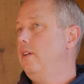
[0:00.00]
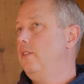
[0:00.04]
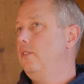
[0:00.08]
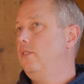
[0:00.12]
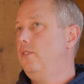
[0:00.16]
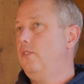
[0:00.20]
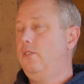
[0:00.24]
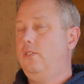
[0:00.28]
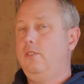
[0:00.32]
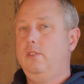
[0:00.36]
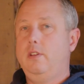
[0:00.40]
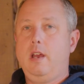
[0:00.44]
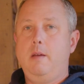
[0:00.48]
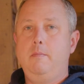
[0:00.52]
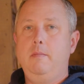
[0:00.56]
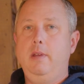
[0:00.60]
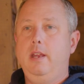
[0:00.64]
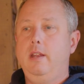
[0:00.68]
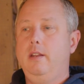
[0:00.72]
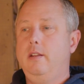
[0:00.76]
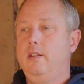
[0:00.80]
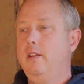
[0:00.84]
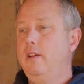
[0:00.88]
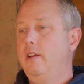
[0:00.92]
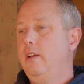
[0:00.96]
is,
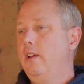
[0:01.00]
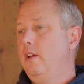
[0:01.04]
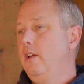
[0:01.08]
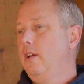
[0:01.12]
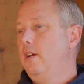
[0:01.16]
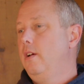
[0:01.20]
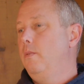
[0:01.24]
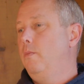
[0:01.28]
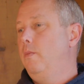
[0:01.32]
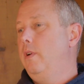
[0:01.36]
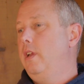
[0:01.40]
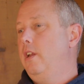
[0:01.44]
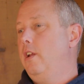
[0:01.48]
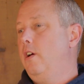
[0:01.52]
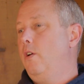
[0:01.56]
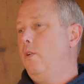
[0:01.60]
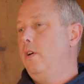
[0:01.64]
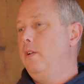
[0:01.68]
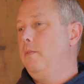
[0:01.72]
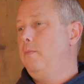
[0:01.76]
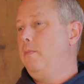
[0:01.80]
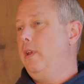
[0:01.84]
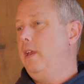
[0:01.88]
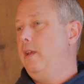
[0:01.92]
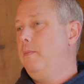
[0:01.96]
we
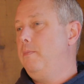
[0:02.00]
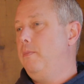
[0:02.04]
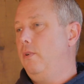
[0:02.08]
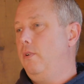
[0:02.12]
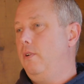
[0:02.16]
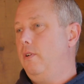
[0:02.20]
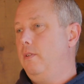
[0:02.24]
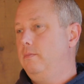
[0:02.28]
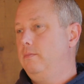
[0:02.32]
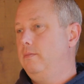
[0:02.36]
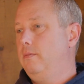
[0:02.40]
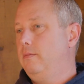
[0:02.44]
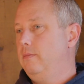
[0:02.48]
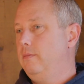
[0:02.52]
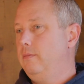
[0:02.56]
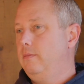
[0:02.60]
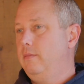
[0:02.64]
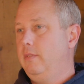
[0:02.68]
know in people,